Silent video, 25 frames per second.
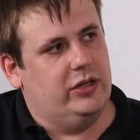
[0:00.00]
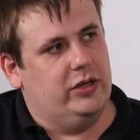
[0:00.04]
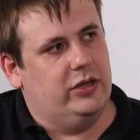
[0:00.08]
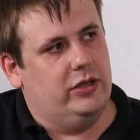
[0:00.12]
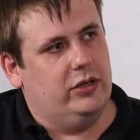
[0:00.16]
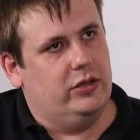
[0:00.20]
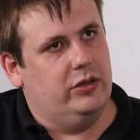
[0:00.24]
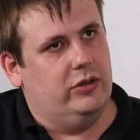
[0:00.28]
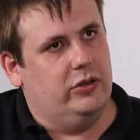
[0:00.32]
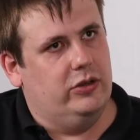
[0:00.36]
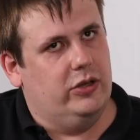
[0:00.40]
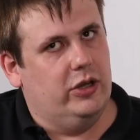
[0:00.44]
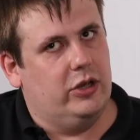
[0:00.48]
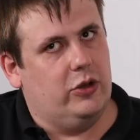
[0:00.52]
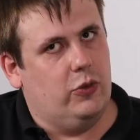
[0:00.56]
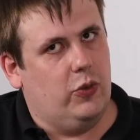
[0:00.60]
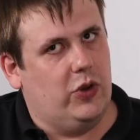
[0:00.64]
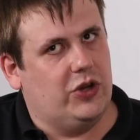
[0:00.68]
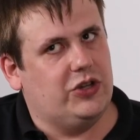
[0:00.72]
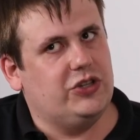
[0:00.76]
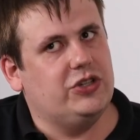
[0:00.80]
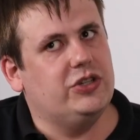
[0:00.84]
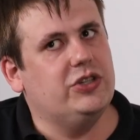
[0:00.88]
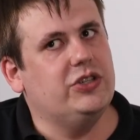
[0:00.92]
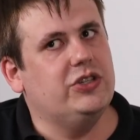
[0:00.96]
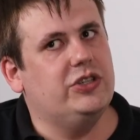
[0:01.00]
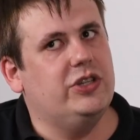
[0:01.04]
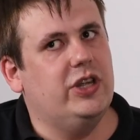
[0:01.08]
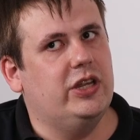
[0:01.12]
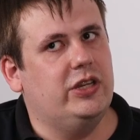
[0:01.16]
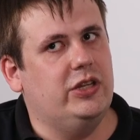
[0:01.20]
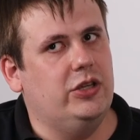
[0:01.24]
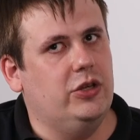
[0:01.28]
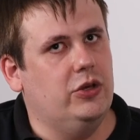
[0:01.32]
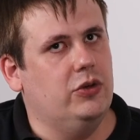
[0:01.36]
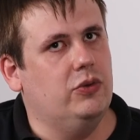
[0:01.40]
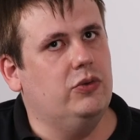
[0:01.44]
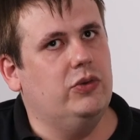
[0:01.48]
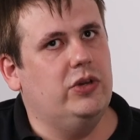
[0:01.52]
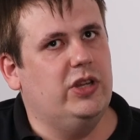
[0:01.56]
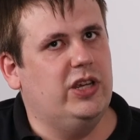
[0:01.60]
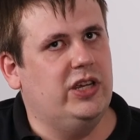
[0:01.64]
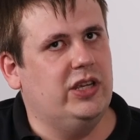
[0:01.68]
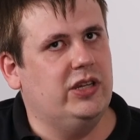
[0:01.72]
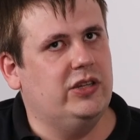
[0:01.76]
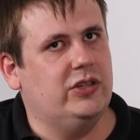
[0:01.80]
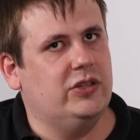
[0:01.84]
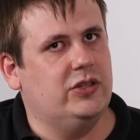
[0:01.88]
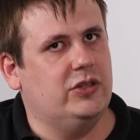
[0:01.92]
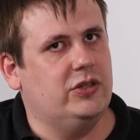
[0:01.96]
the questions that you
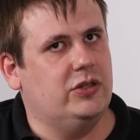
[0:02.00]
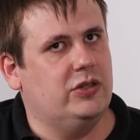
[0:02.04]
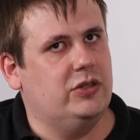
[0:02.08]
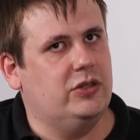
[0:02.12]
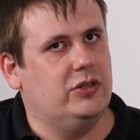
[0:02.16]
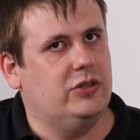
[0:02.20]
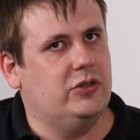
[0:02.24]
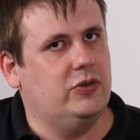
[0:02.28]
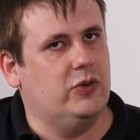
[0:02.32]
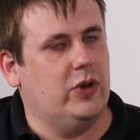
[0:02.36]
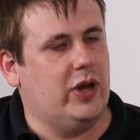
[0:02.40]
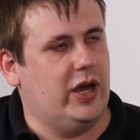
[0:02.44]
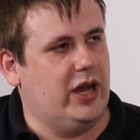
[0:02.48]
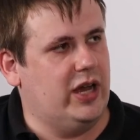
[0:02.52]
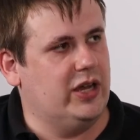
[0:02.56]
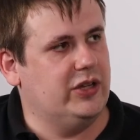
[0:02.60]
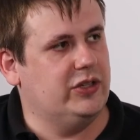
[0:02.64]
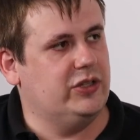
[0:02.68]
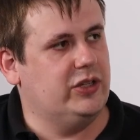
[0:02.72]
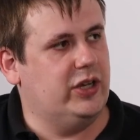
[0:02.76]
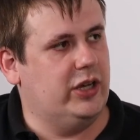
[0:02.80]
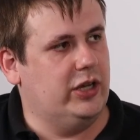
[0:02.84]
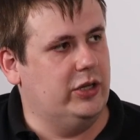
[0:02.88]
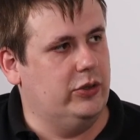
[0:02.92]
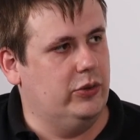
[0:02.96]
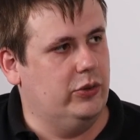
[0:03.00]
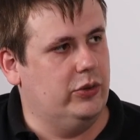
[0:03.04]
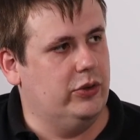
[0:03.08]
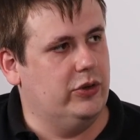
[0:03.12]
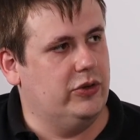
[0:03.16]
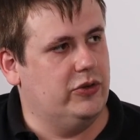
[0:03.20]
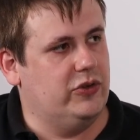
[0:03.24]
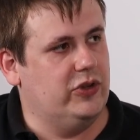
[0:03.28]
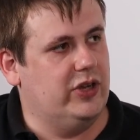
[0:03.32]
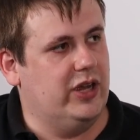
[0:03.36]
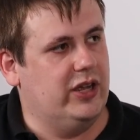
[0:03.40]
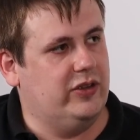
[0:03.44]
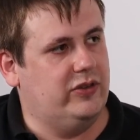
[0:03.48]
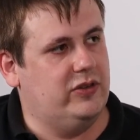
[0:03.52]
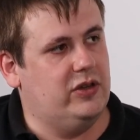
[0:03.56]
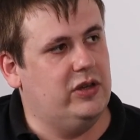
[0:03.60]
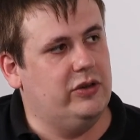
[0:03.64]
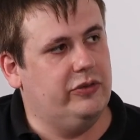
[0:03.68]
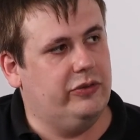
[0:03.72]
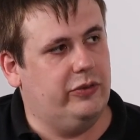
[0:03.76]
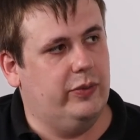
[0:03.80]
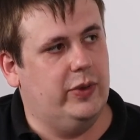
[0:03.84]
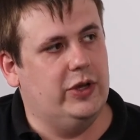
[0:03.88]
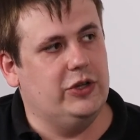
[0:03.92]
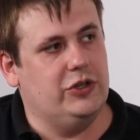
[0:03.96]
need to ask in order to get the
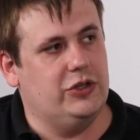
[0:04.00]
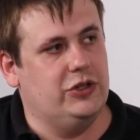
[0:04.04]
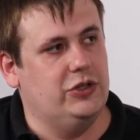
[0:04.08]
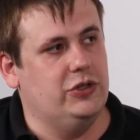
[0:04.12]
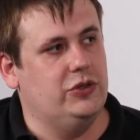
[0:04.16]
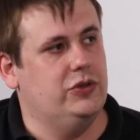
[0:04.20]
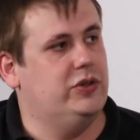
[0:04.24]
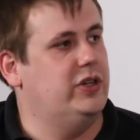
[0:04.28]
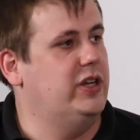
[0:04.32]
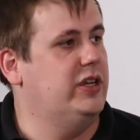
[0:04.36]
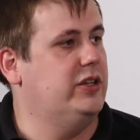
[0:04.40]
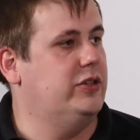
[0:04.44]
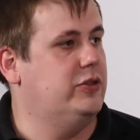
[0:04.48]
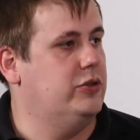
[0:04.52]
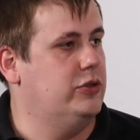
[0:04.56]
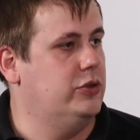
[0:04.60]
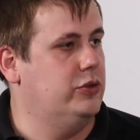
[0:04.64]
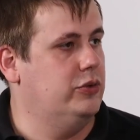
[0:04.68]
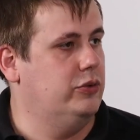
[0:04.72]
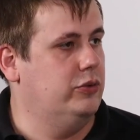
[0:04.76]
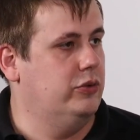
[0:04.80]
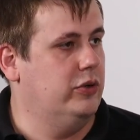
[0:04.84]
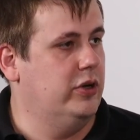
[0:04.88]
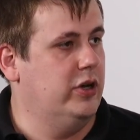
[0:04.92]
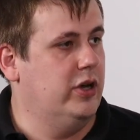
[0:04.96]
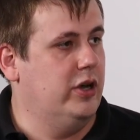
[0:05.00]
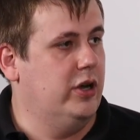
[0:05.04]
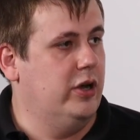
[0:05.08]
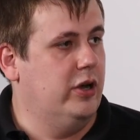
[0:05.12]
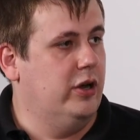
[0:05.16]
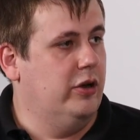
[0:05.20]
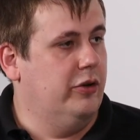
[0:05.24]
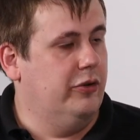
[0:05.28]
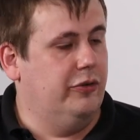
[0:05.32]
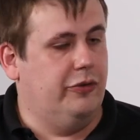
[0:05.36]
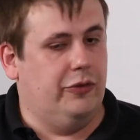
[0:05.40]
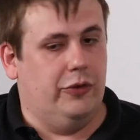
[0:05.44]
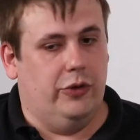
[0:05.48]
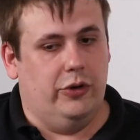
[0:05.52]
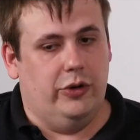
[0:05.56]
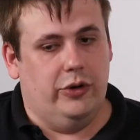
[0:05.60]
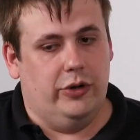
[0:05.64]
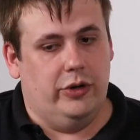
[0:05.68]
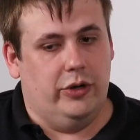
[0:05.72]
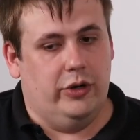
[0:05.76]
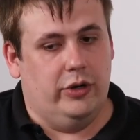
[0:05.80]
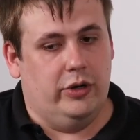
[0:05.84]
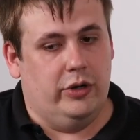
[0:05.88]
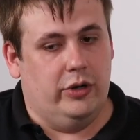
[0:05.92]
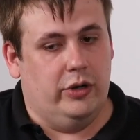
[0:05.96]
information you need to
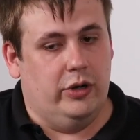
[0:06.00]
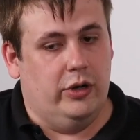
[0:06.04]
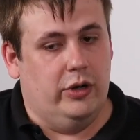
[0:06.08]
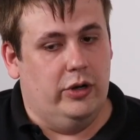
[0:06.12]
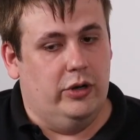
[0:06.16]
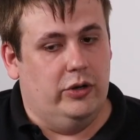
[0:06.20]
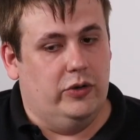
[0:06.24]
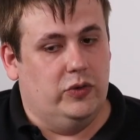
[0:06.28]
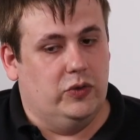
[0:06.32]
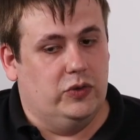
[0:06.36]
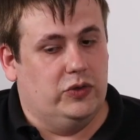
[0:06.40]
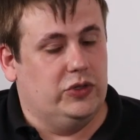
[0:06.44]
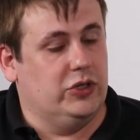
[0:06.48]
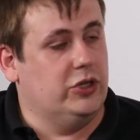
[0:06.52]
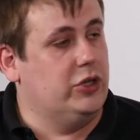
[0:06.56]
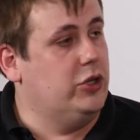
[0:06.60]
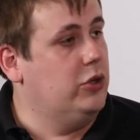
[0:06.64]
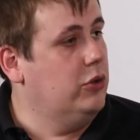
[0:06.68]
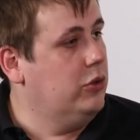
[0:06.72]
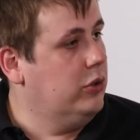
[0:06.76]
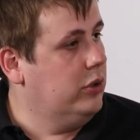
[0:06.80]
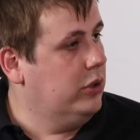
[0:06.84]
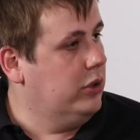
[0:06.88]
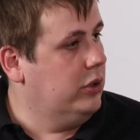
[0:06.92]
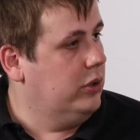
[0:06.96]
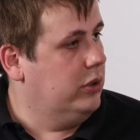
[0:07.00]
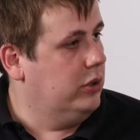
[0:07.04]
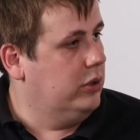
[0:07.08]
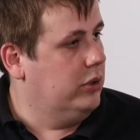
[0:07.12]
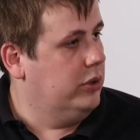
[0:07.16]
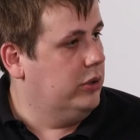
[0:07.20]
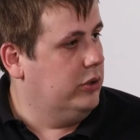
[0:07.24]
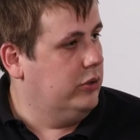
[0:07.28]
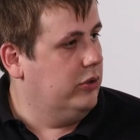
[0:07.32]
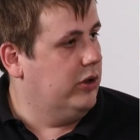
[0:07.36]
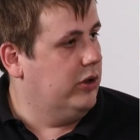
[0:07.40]
further secure your